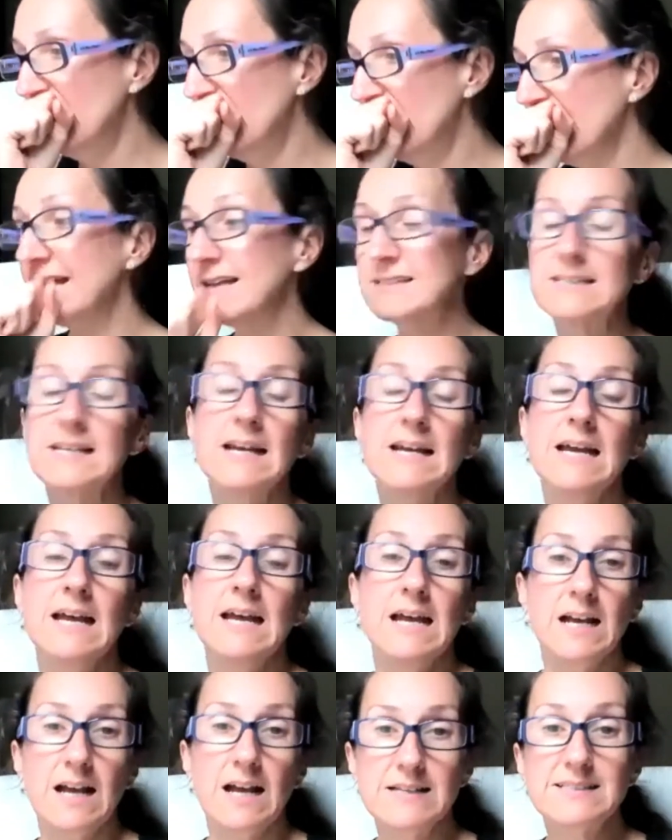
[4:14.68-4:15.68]
It's
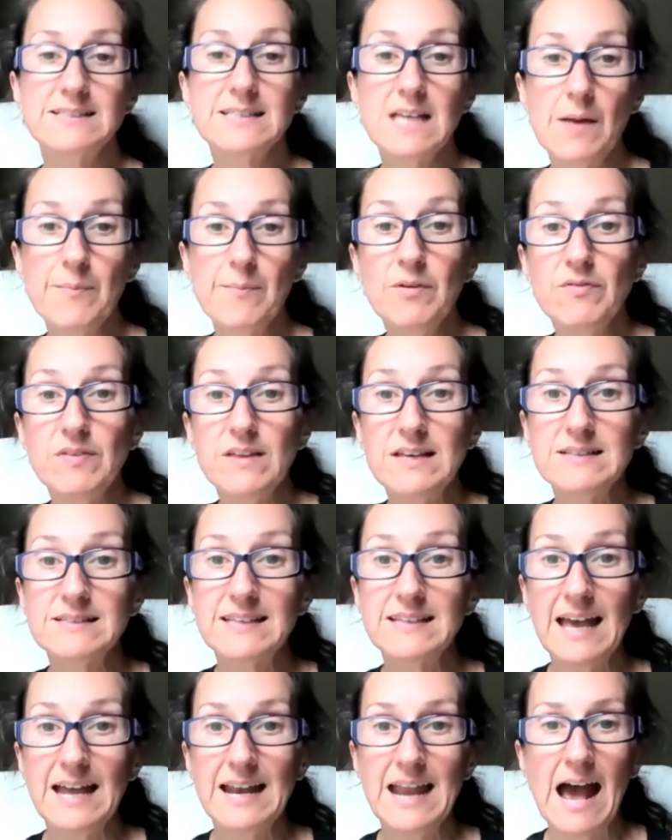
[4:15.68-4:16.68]
because some of these
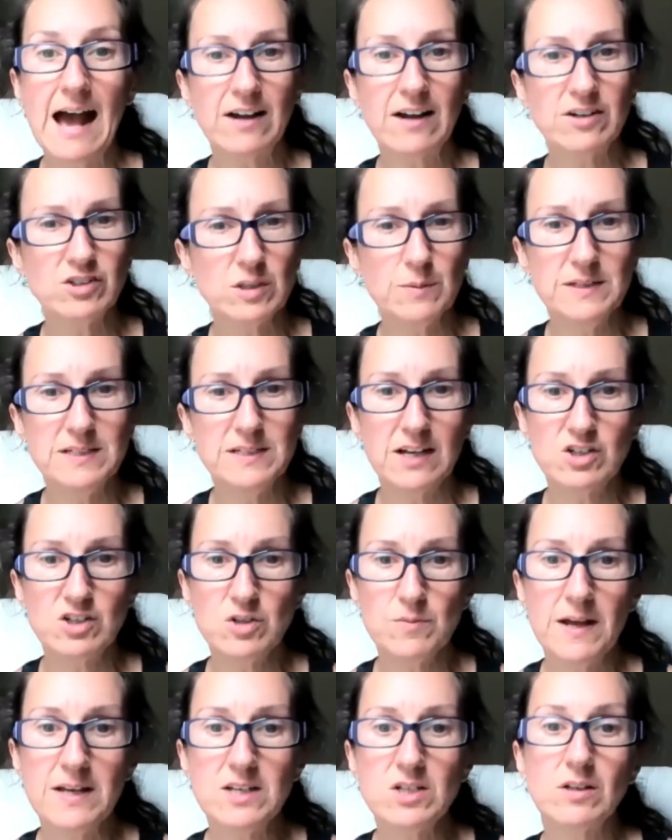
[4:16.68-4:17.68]
can actually be
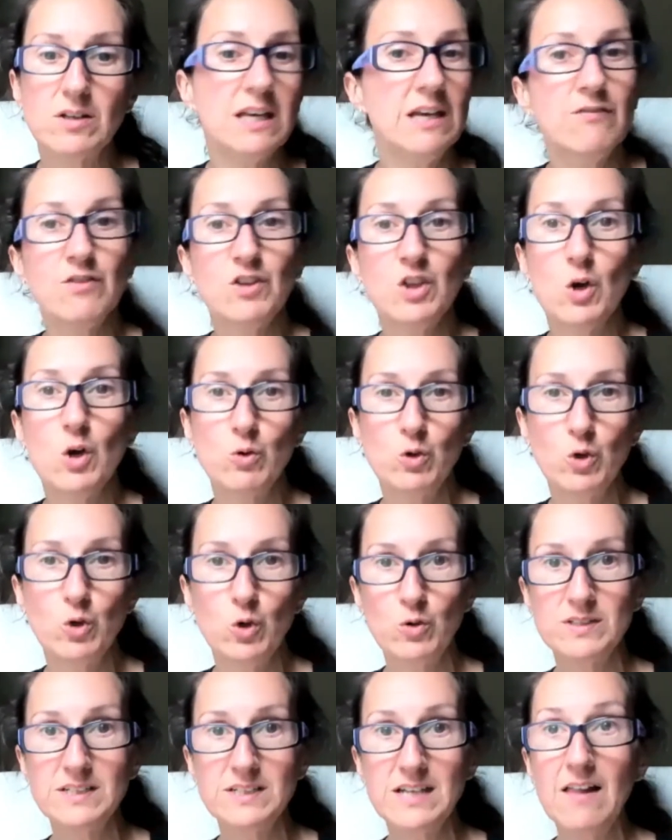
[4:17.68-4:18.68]
detrimental, even though
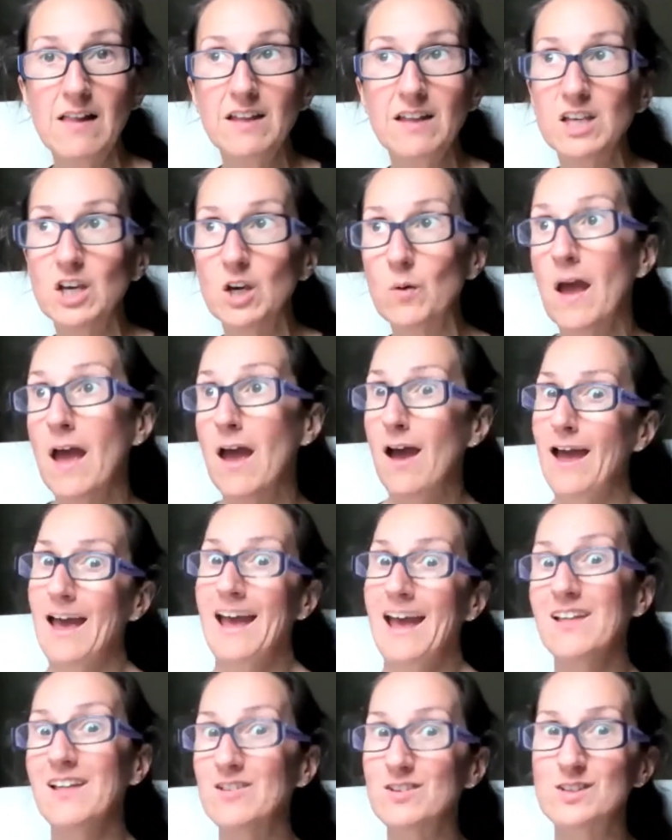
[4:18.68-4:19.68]
Google's telling you,
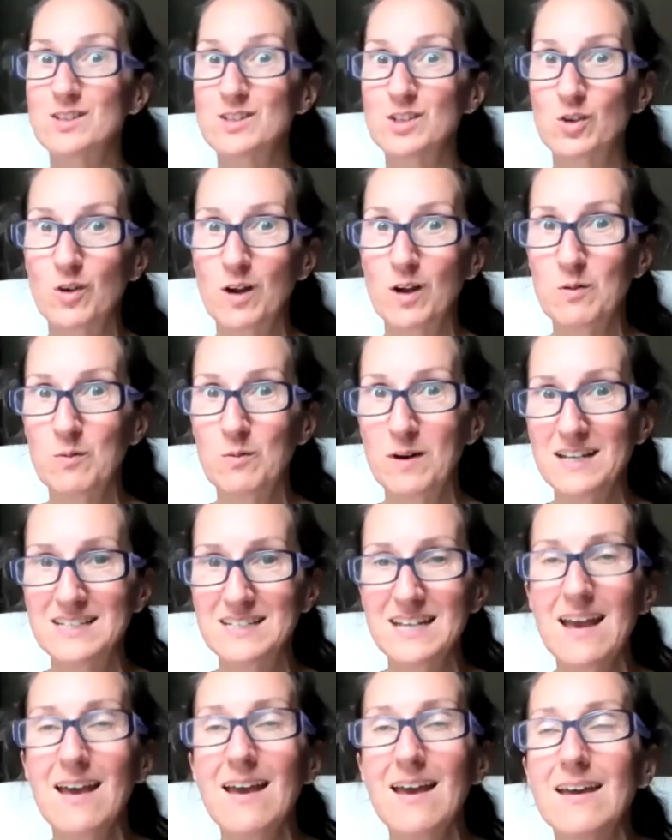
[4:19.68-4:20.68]
hey, this is a great one to
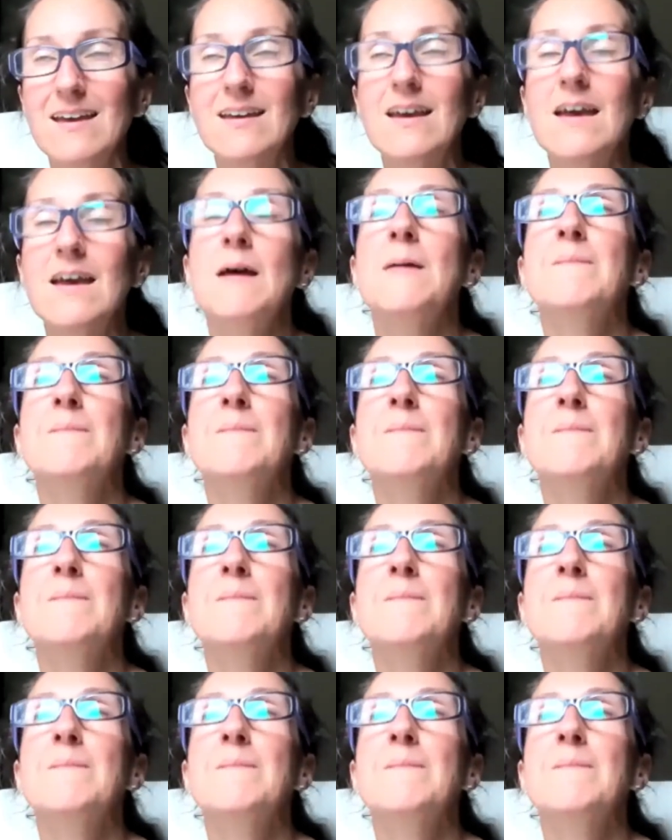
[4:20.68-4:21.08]
take.